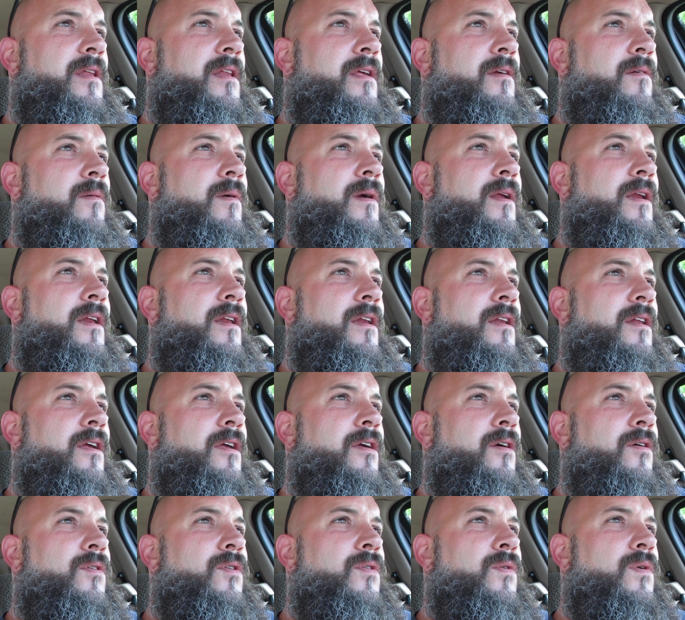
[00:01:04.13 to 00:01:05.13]
getting ready to
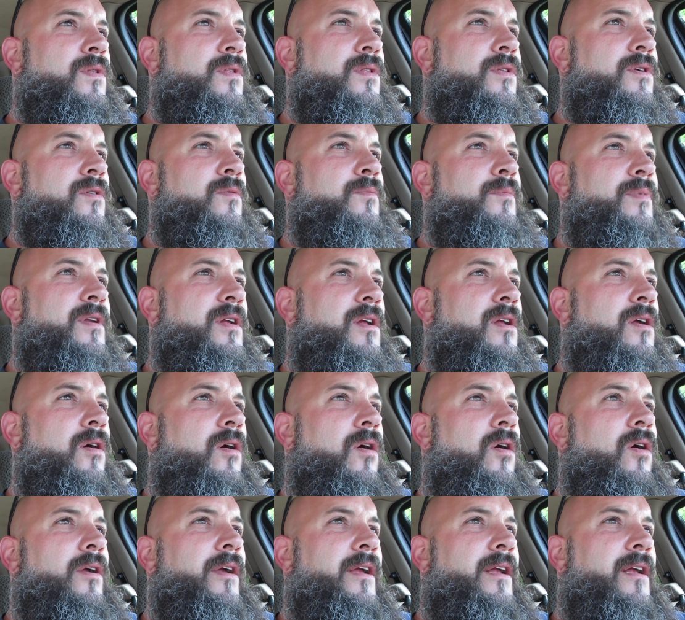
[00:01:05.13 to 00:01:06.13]
go do a little bit of
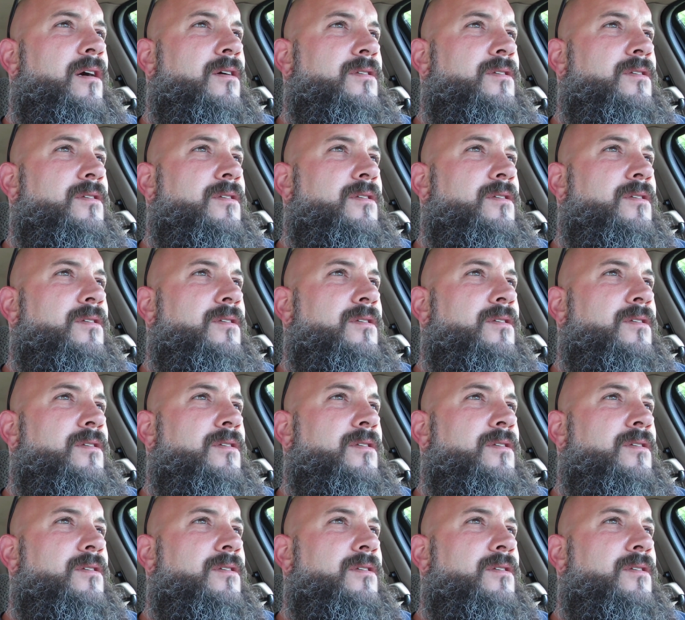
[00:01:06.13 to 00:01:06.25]
caulking.